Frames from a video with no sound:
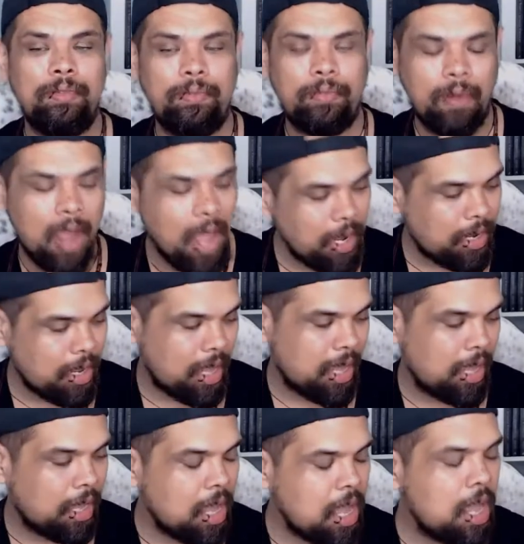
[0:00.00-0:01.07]

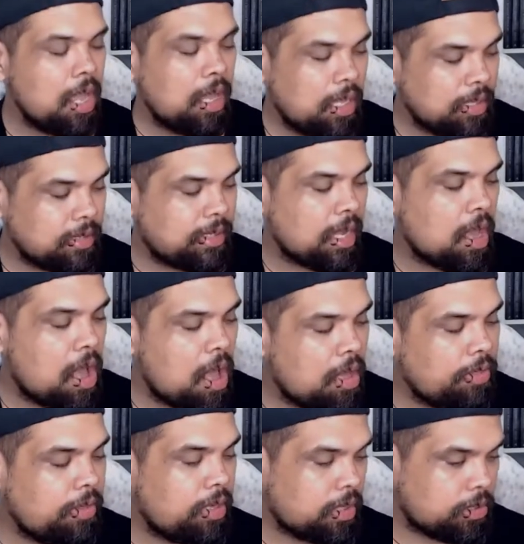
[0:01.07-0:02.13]
Friday is like all
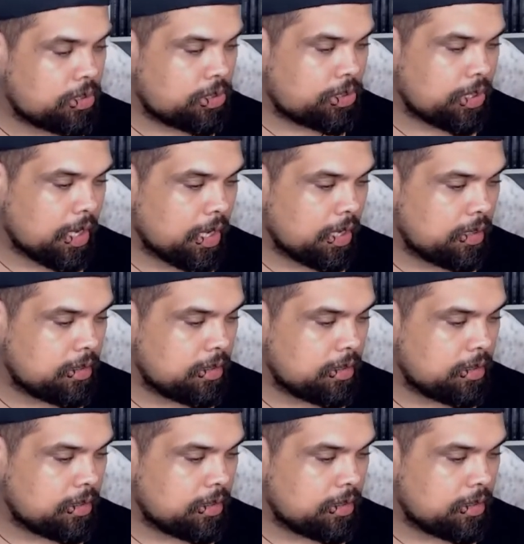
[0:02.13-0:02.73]
the good shit.